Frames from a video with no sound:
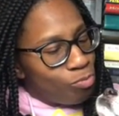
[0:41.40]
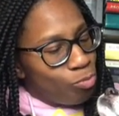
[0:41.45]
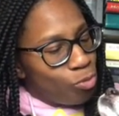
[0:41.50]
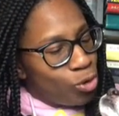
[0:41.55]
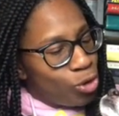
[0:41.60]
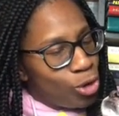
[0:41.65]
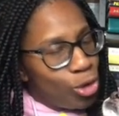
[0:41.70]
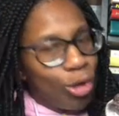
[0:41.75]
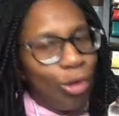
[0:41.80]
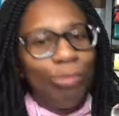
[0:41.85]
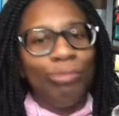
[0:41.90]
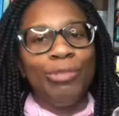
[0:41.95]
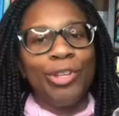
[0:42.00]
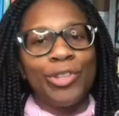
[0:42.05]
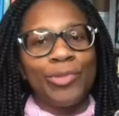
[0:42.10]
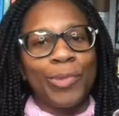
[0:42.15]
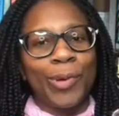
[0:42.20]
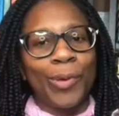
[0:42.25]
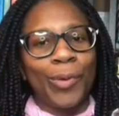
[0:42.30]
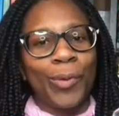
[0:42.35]
Yeah,
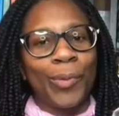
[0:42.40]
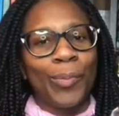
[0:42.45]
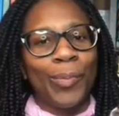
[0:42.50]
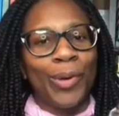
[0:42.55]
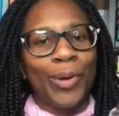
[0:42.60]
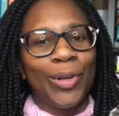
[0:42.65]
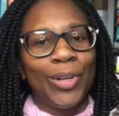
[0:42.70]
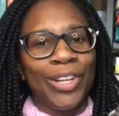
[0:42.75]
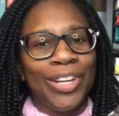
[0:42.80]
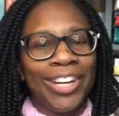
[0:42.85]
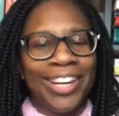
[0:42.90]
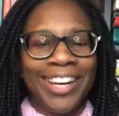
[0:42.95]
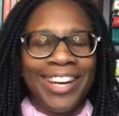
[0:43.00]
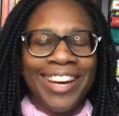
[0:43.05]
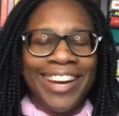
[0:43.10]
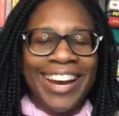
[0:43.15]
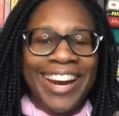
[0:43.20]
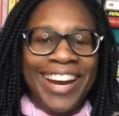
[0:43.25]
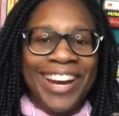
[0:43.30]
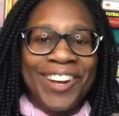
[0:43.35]
that's my little buddy.
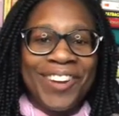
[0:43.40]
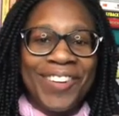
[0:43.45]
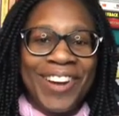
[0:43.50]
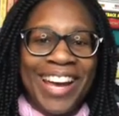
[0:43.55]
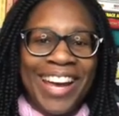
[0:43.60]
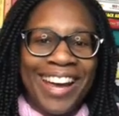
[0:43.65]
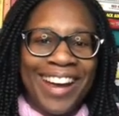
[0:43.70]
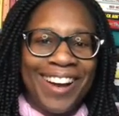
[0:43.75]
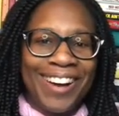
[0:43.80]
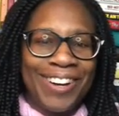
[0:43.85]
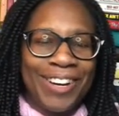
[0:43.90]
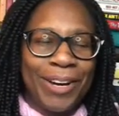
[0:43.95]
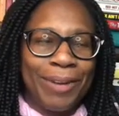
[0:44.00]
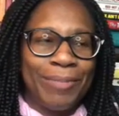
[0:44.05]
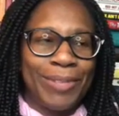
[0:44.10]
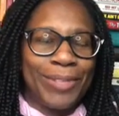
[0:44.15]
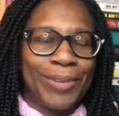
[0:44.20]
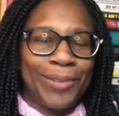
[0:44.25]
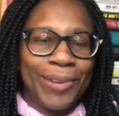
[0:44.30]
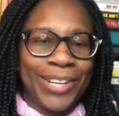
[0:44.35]
Anyway,
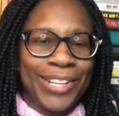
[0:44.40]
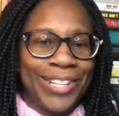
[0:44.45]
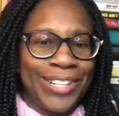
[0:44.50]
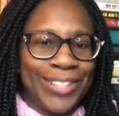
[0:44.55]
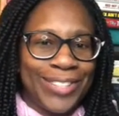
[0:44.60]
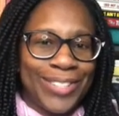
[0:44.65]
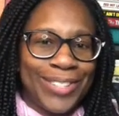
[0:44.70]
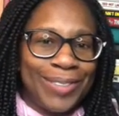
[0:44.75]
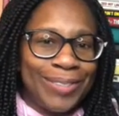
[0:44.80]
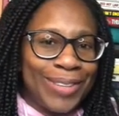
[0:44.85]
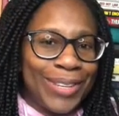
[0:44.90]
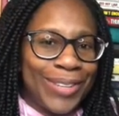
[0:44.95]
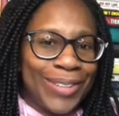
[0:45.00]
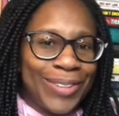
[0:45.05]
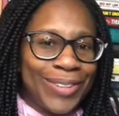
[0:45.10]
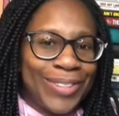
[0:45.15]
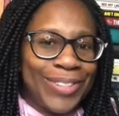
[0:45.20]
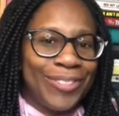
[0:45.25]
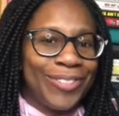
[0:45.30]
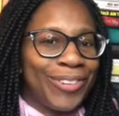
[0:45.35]
so we're gonna do something a
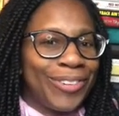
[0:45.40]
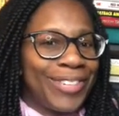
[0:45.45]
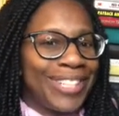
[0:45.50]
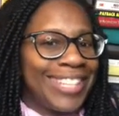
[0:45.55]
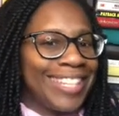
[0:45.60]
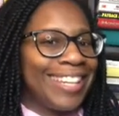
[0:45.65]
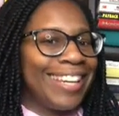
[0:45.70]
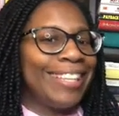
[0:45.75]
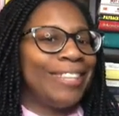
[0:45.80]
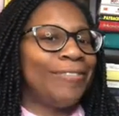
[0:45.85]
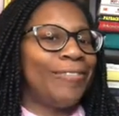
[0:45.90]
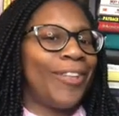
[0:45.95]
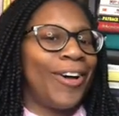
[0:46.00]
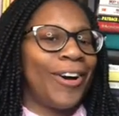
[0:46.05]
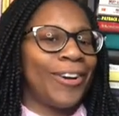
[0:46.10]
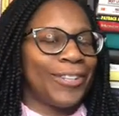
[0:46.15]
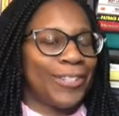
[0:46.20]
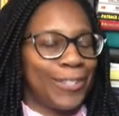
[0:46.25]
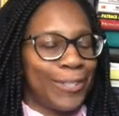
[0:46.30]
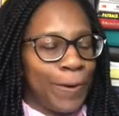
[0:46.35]
little different with today's
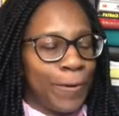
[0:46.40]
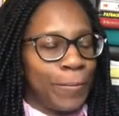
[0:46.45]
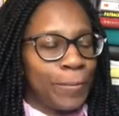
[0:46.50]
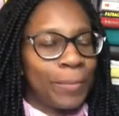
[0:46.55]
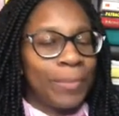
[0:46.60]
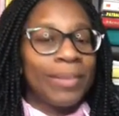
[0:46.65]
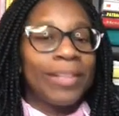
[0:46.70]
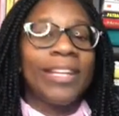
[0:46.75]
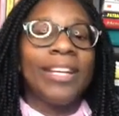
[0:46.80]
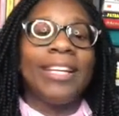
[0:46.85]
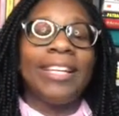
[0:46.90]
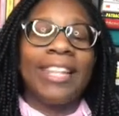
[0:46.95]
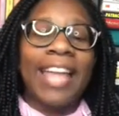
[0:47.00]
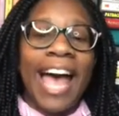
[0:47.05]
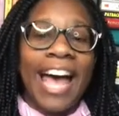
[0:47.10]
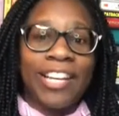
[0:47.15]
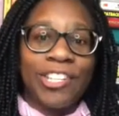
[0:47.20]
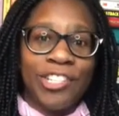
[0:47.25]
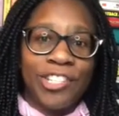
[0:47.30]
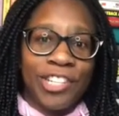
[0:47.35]
vlog. So
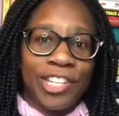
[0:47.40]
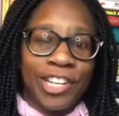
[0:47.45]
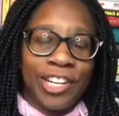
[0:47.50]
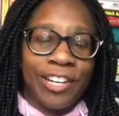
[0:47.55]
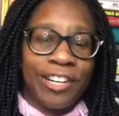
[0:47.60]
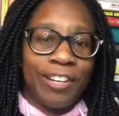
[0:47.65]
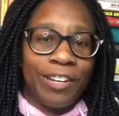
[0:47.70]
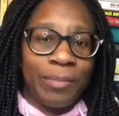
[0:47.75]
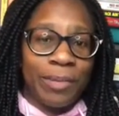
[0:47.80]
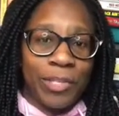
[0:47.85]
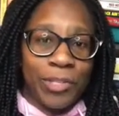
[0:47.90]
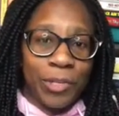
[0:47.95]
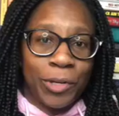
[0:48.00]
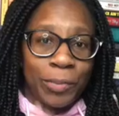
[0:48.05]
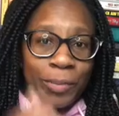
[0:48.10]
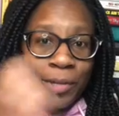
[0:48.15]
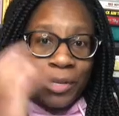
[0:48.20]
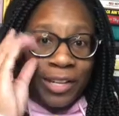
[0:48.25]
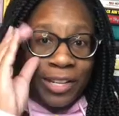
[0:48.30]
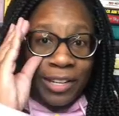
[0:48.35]
last year, and I'll be sure to
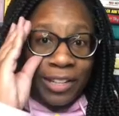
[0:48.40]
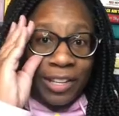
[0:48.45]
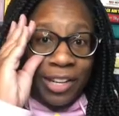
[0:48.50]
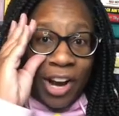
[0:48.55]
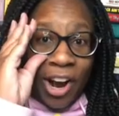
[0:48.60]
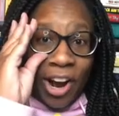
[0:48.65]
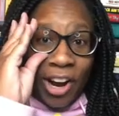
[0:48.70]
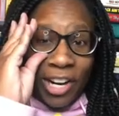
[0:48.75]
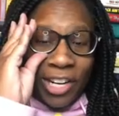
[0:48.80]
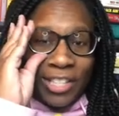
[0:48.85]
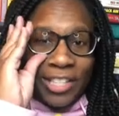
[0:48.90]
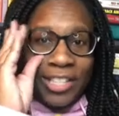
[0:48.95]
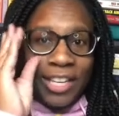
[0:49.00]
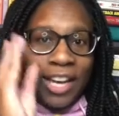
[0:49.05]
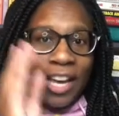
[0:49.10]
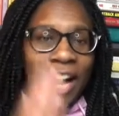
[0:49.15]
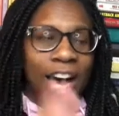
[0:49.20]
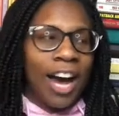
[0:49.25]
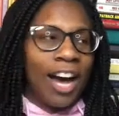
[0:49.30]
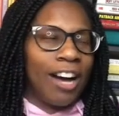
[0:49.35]
put it in the cards,
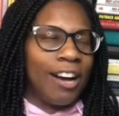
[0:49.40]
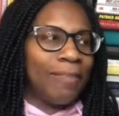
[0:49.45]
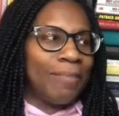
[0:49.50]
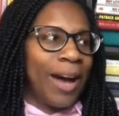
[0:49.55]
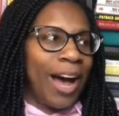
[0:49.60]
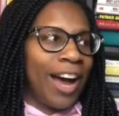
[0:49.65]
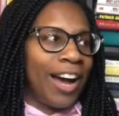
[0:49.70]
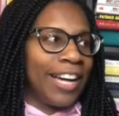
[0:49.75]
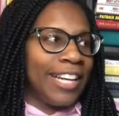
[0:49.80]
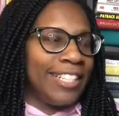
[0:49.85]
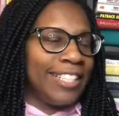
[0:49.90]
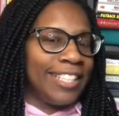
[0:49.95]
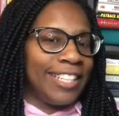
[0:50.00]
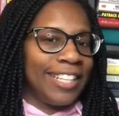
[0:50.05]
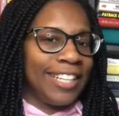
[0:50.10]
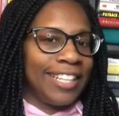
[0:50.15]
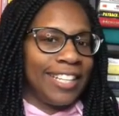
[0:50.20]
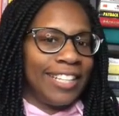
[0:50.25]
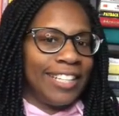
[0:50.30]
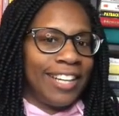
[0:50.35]
I
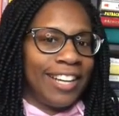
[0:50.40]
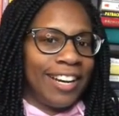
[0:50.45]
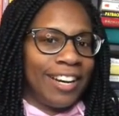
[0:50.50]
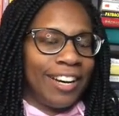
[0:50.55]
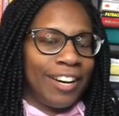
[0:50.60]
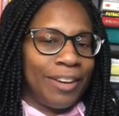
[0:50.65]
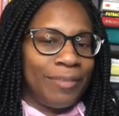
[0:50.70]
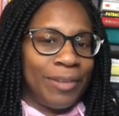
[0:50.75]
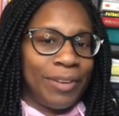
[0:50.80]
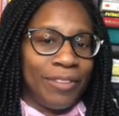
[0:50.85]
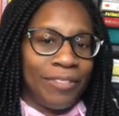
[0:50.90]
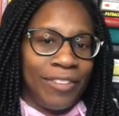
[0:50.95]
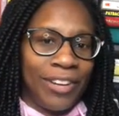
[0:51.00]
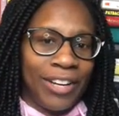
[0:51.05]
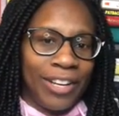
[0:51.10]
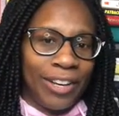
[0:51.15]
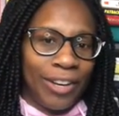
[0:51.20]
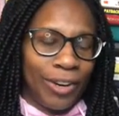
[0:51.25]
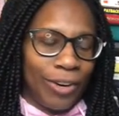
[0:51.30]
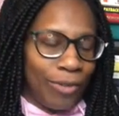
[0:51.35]
did a
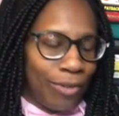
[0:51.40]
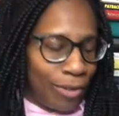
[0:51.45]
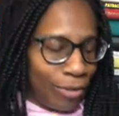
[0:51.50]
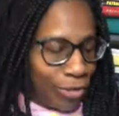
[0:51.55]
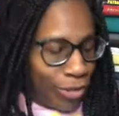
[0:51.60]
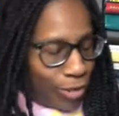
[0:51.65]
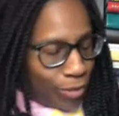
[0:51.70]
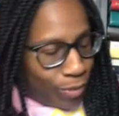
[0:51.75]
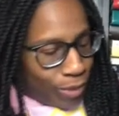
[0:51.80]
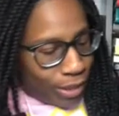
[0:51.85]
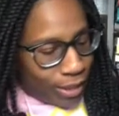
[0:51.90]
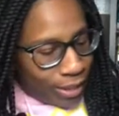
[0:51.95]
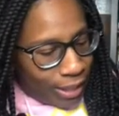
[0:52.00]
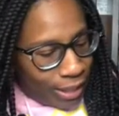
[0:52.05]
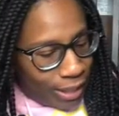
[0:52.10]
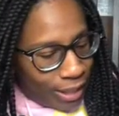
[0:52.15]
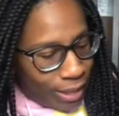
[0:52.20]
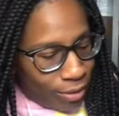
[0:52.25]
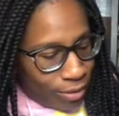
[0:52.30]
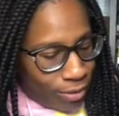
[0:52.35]
video. Oh, do you want to lay
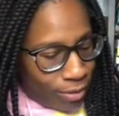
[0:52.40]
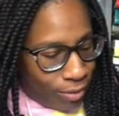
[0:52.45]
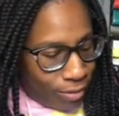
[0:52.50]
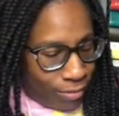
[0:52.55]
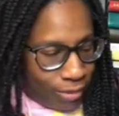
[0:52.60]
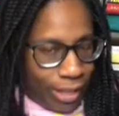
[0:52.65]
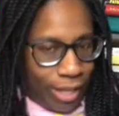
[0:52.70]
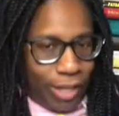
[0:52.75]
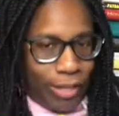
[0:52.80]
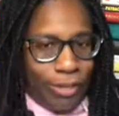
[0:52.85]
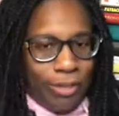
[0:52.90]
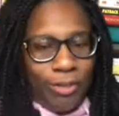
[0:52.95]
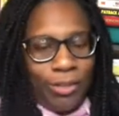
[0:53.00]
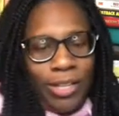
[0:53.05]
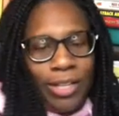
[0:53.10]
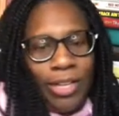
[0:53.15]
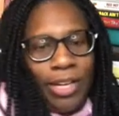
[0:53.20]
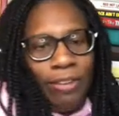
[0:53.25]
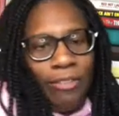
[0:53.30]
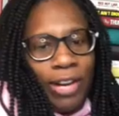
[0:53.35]
down? Here, you
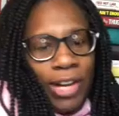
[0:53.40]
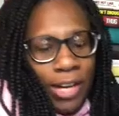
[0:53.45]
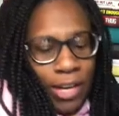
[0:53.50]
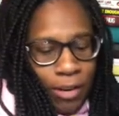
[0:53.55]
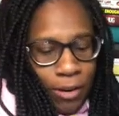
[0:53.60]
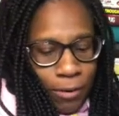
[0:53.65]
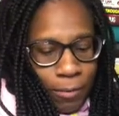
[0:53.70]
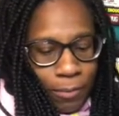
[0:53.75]
can lay right here.